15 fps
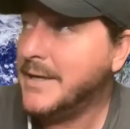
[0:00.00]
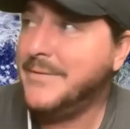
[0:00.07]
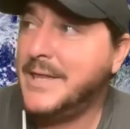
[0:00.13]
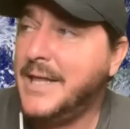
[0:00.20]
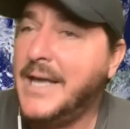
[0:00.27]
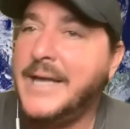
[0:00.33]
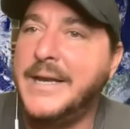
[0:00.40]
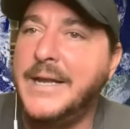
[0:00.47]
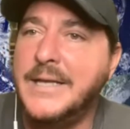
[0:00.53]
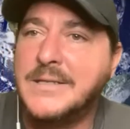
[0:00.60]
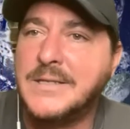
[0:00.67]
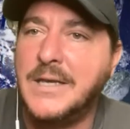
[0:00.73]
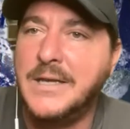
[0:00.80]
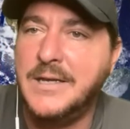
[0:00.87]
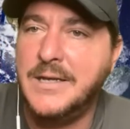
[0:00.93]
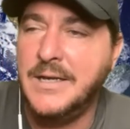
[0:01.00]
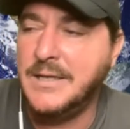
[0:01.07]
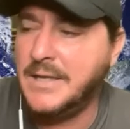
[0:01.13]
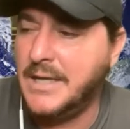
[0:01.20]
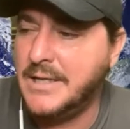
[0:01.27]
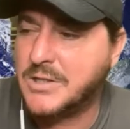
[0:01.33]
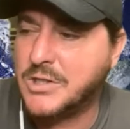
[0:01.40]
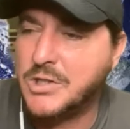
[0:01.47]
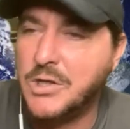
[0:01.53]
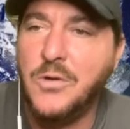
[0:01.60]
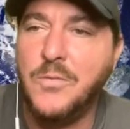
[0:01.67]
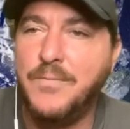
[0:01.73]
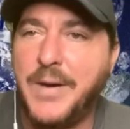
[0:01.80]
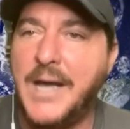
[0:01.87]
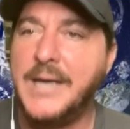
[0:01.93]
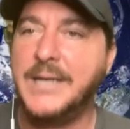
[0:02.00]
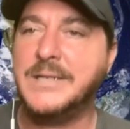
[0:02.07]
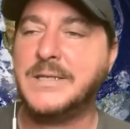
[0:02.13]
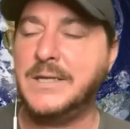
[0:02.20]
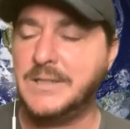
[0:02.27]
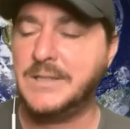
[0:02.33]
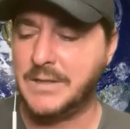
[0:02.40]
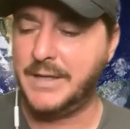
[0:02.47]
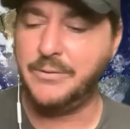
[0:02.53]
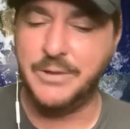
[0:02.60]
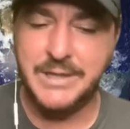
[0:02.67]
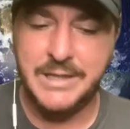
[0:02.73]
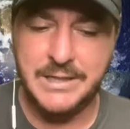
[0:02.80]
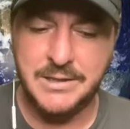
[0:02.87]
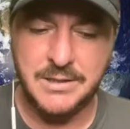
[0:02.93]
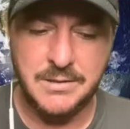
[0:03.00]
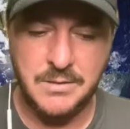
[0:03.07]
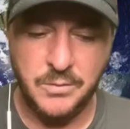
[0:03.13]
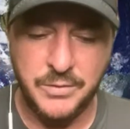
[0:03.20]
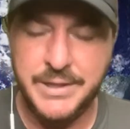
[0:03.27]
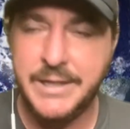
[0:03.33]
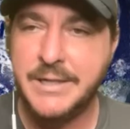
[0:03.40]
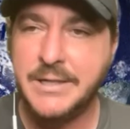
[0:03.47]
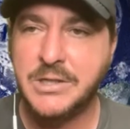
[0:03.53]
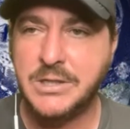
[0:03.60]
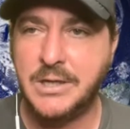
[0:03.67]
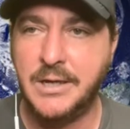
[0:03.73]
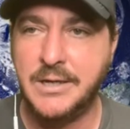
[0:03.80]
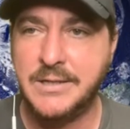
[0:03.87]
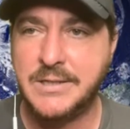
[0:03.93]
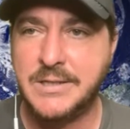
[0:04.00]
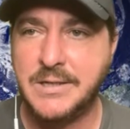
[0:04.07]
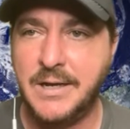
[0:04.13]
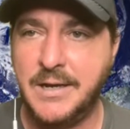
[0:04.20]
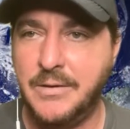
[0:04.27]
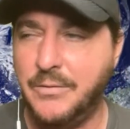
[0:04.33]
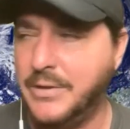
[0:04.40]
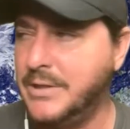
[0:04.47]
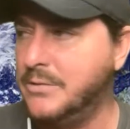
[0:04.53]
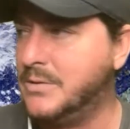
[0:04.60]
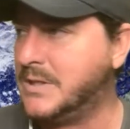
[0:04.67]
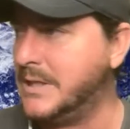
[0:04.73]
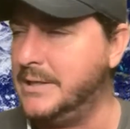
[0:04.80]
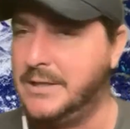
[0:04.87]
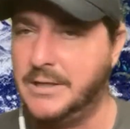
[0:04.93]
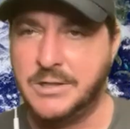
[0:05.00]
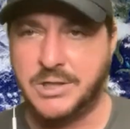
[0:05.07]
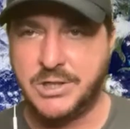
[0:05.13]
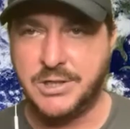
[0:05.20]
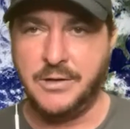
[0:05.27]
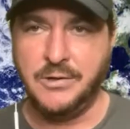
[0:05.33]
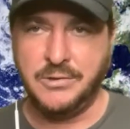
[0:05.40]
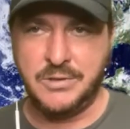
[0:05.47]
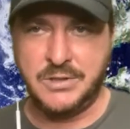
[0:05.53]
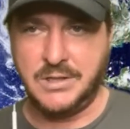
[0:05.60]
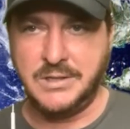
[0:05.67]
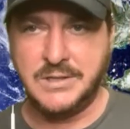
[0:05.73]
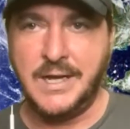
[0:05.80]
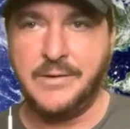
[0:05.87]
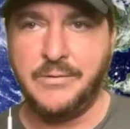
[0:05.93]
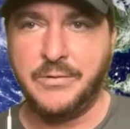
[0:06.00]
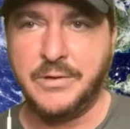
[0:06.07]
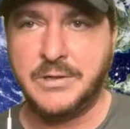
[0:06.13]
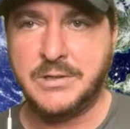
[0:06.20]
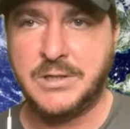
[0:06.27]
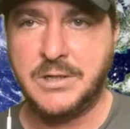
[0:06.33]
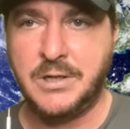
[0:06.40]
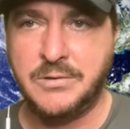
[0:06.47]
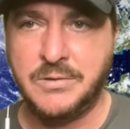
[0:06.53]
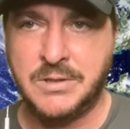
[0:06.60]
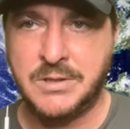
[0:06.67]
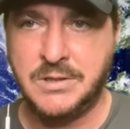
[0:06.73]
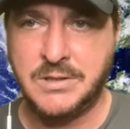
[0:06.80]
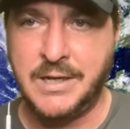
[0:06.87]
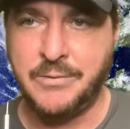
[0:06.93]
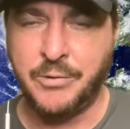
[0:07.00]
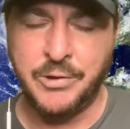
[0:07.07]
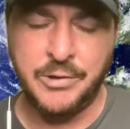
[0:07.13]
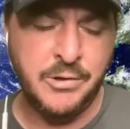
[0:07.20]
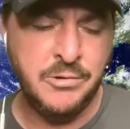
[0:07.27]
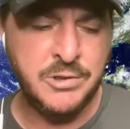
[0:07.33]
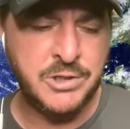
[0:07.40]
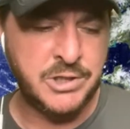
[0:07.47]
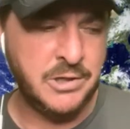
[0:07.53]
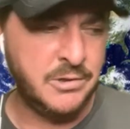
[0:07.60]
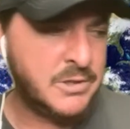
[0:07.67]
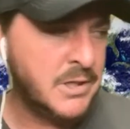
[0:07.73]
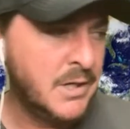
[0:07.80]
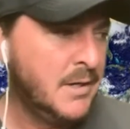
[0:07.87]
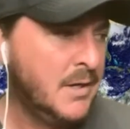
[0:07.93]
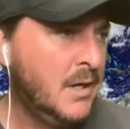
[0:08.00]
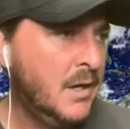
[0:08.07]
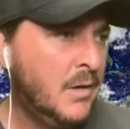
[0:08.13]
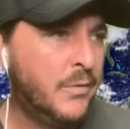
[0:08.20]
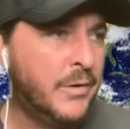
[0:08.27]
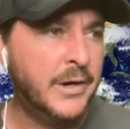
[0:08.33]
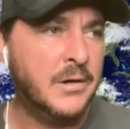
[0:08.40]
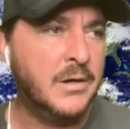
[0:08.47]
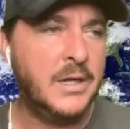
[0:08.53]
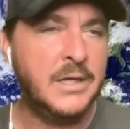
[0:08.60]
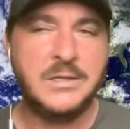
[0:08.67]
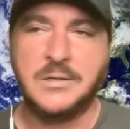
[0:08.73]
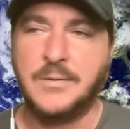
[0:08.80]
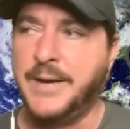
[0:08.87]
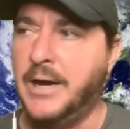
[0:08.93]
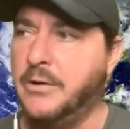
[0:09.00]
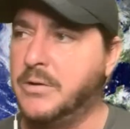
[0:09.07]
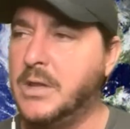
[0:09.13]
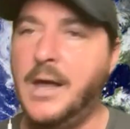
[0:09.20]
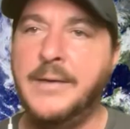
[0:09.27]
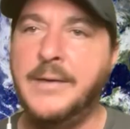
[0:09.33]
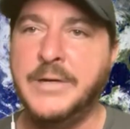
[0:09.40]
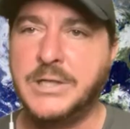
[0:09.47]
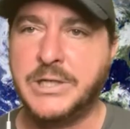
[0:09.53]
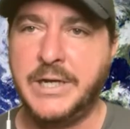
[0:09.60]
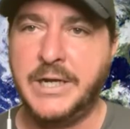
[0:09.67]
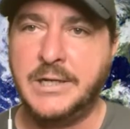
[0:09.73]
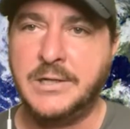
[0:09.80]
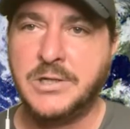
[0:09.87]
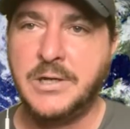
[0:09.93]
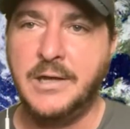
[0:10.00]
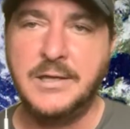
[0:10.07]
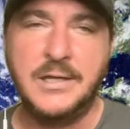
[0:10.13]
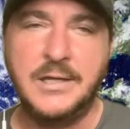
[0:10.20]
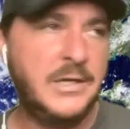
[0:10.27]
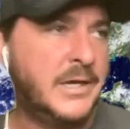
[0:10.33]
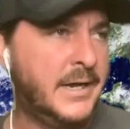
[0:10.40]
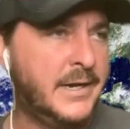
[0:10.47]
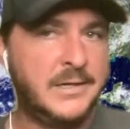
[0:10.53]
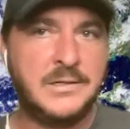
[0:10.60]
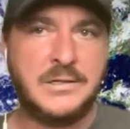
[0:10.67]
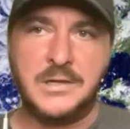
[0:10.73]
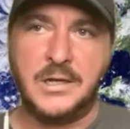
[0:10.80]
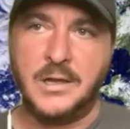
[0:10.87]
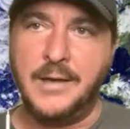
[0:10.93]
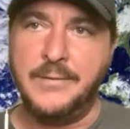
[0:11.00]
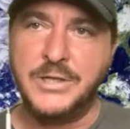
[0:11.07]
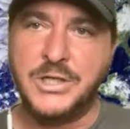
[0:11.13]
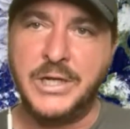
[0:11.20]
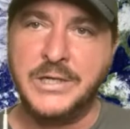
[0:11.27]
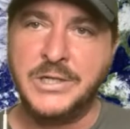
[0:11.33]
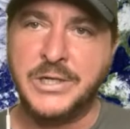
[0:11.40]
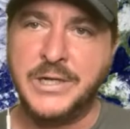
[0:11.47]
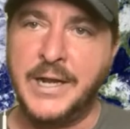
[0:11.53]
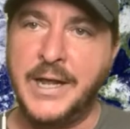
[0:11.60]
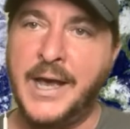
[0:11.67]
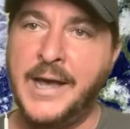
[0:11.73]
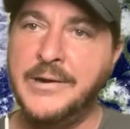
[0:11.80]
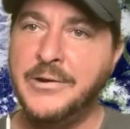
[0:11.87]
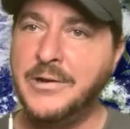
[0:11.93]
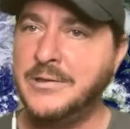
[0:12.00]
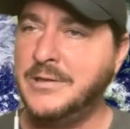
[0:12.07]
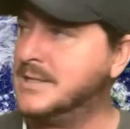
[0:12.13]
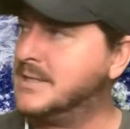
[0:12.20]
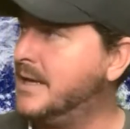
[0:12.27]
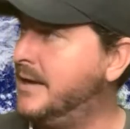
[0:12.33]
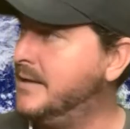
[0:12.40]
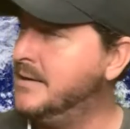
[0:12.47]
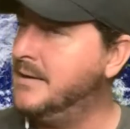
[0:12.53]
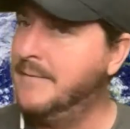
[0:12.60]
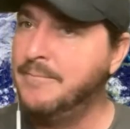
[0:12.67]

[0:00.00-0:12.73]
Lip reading: even that. It's so biased. It's like when they discuss when you see these shows, these network news shows, where it's about climate change, and then you got a climate change denier on this side